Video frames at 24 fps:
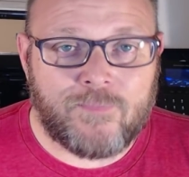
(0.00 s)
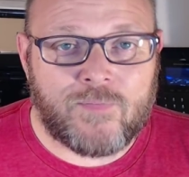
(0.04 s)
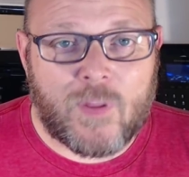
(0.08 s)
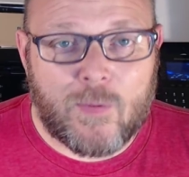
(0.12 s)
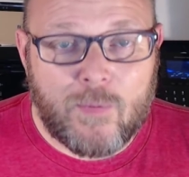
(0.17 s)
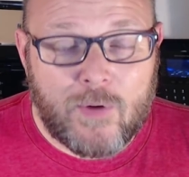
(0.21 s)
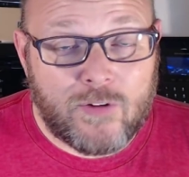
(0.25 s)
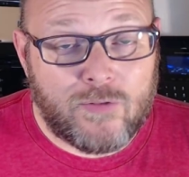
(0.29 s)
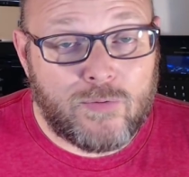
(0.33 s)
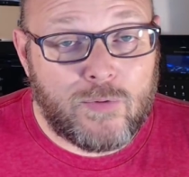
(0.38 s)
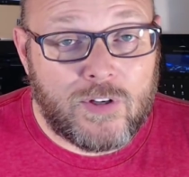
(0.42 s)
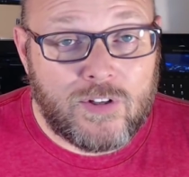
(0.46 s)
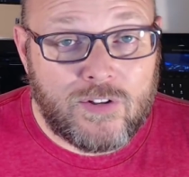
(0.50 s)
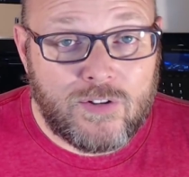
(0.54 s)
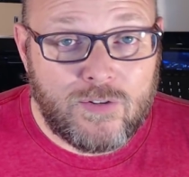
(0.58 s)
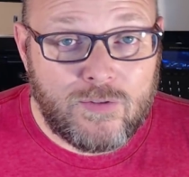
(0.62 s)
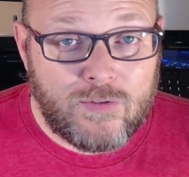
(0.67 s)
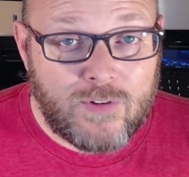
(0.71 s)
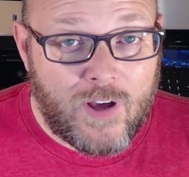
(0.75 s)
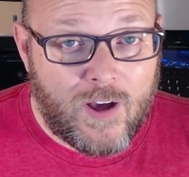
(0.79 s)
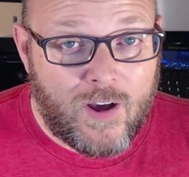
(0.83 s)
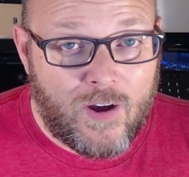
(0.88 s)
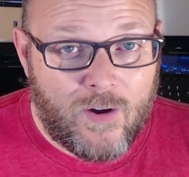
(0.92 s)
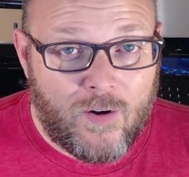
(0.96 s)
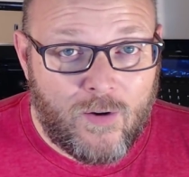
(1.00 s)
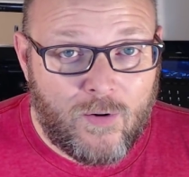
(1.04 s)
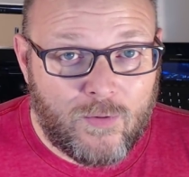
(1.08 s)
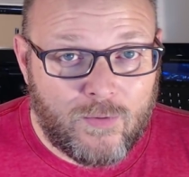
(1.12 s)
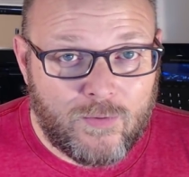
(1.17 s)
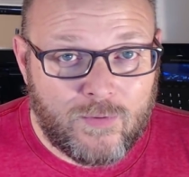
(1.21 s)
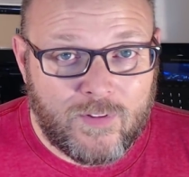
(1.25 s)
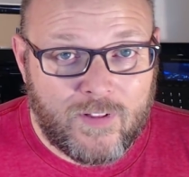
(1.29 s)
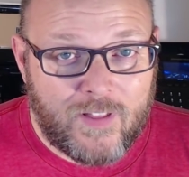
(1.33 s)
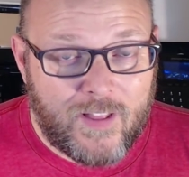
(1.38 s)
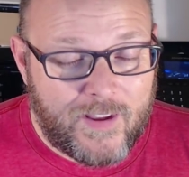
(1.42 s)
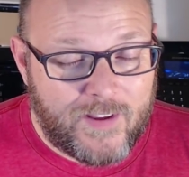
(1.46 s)
because we do
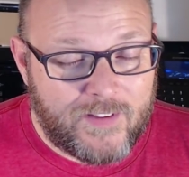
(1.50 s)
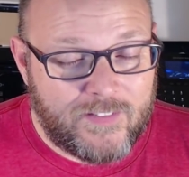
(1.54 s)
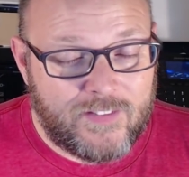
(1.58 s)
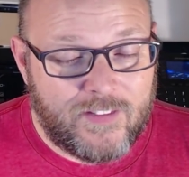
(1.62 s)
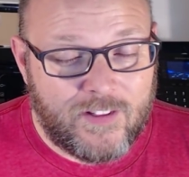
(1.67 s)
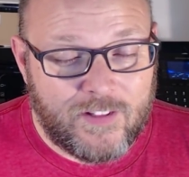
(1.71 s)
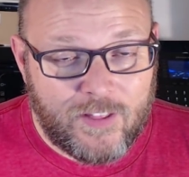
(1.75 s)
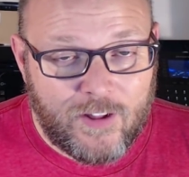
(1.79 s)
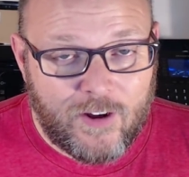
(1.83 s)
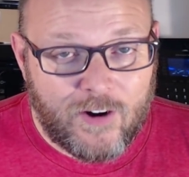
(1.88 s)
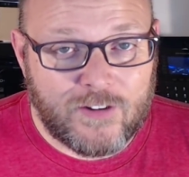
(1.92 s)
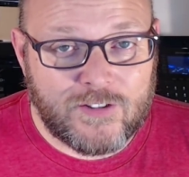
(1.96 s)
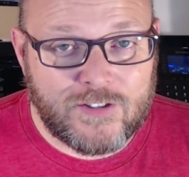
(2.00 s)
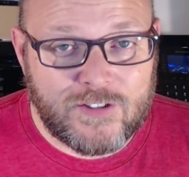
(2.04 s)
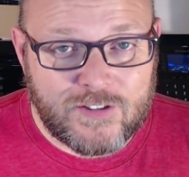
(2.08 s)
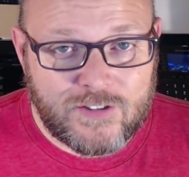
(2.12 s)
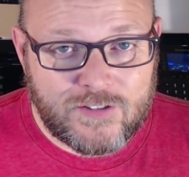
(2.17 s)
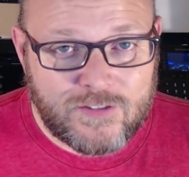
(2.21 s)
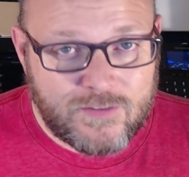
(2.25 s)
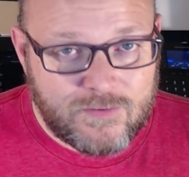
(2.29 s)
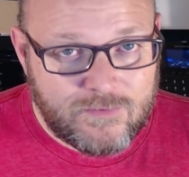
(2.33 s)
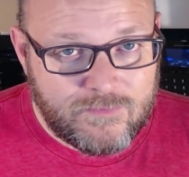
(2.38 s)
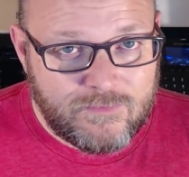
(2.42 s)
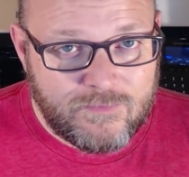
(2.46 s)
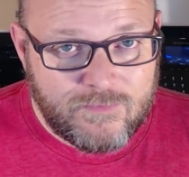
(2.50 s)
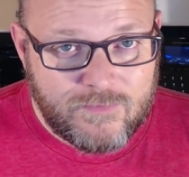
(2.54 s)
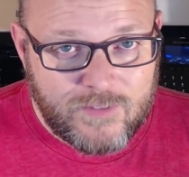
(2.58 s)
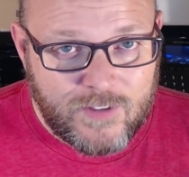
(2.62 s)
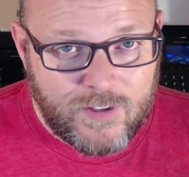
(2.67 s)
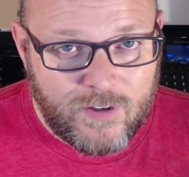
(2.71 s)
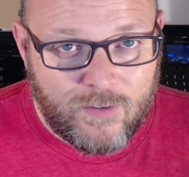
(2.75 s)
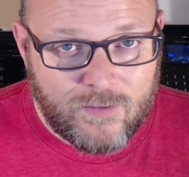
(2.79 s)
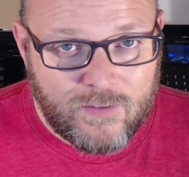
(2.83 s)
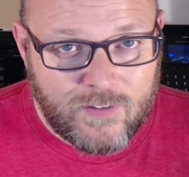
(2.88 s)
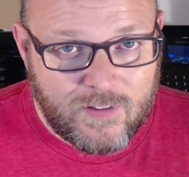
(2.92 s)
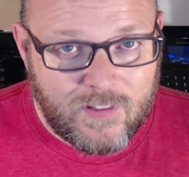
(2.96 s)
know like the largest,
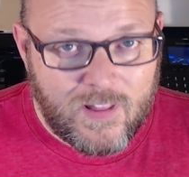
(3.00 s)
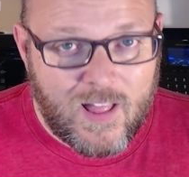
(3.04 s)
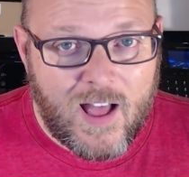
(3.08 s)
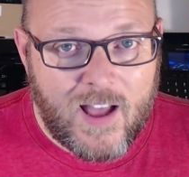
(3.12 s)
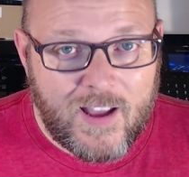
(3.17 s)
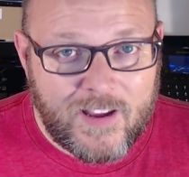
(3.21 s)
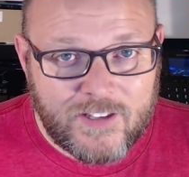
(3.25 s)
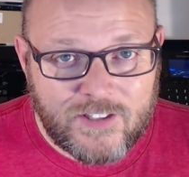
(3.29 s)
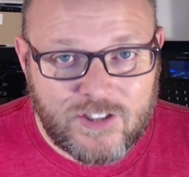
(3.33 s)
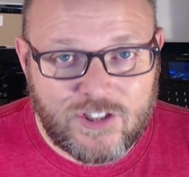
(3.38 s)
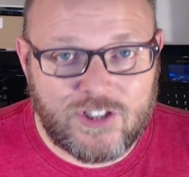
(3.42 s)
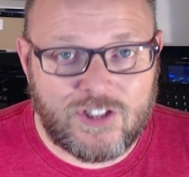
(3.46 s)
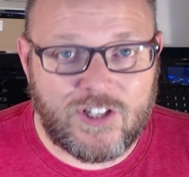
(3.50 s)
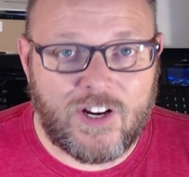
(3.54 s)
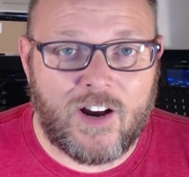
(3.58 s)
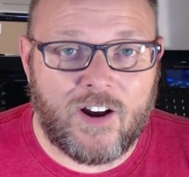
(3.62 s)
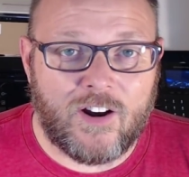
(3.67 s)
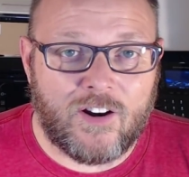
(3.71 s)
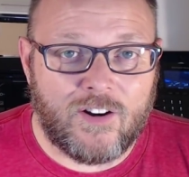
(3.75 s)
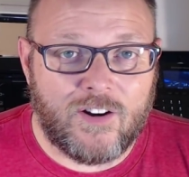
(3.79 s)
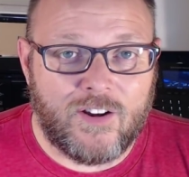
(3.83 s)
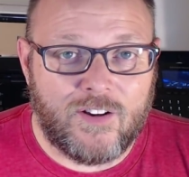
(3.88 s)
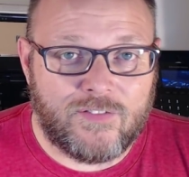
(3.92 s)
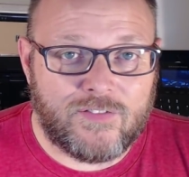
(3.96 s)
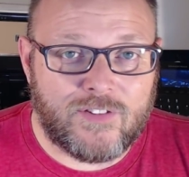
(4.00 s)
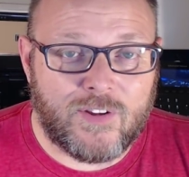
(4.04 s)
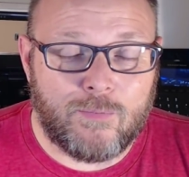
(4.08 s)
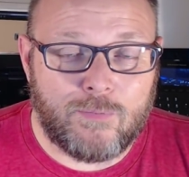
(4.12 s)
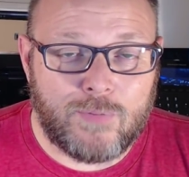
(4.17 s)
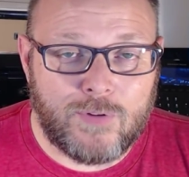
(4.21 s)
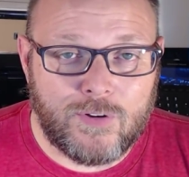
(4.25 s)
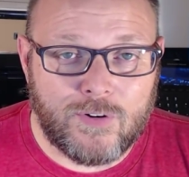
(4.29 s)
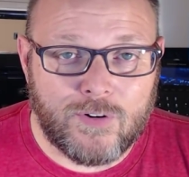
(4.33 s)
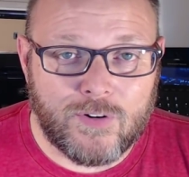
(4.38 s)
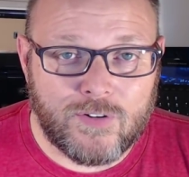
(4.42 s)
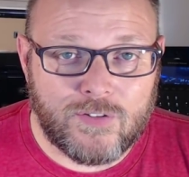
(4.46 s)
you know, the lion's share of
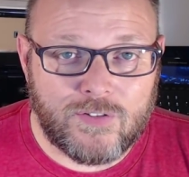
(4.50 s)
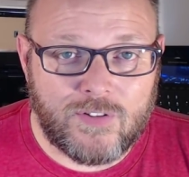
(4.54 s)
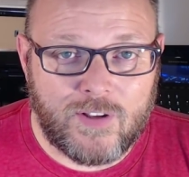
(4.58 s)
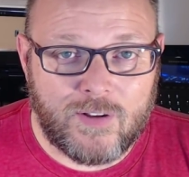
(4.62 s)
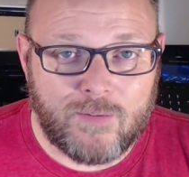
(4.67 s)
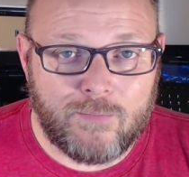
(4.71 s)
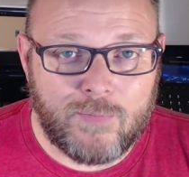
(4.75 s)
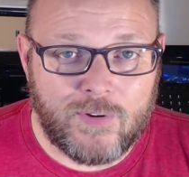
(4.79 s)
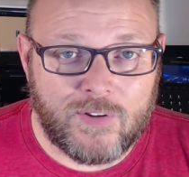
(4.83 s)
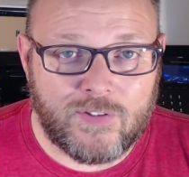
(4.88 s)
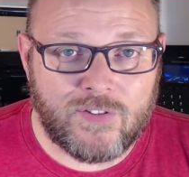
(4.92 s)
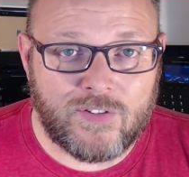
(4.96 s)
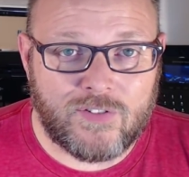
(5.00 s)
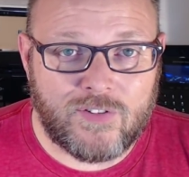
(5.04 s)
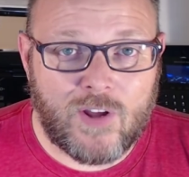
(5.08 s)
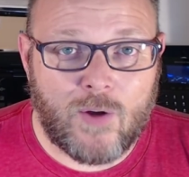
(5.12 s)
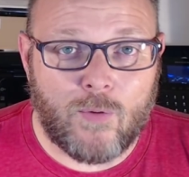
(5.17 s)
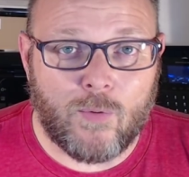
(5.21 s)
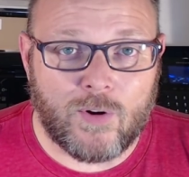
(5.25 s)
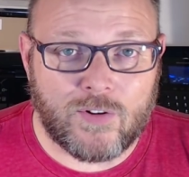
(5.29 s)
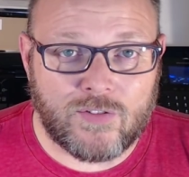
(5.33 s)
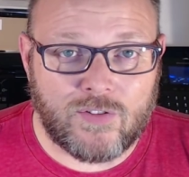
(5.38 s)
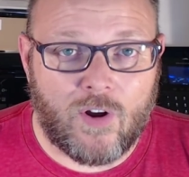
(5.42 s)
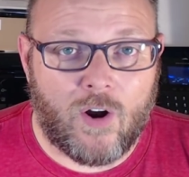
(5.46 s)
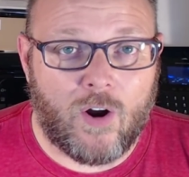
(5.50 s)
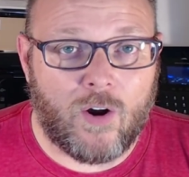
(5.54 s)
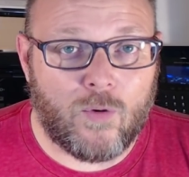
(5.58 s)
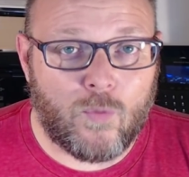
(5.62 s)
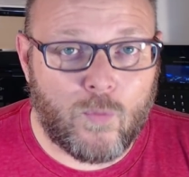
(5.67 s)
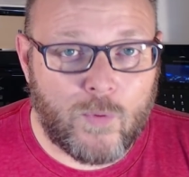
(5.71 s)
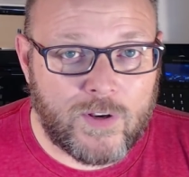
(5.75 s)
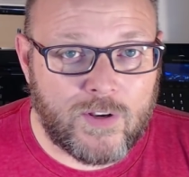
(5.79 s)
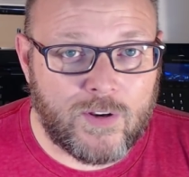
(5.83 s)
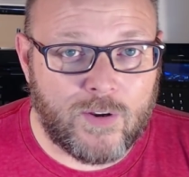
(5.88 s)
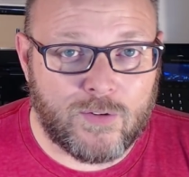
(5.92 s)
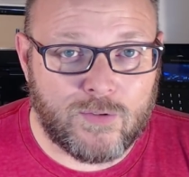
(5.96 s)
computers in business networks are
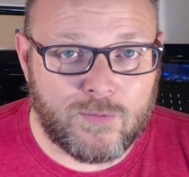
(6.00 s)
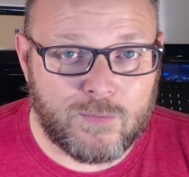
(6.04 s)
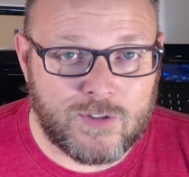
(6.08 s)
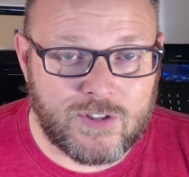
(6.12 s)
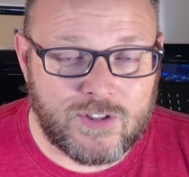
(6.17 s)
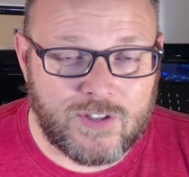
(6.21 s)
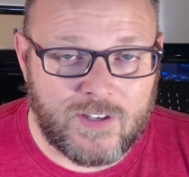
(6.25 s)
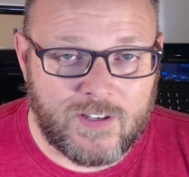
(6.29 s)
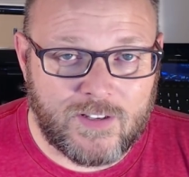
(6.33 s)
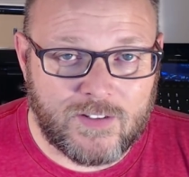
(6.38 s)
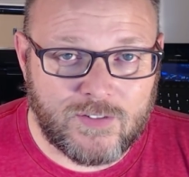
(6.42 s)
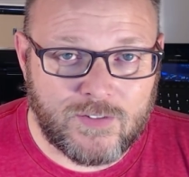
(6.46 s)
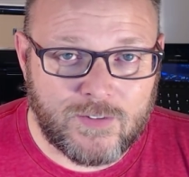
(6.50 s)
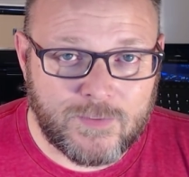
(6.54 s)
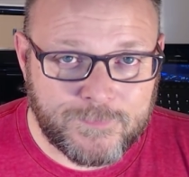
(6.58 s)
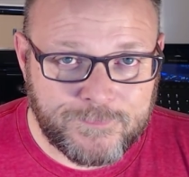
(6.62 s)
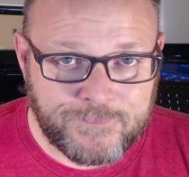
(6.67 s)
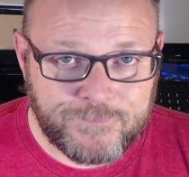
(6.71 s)
Windows machines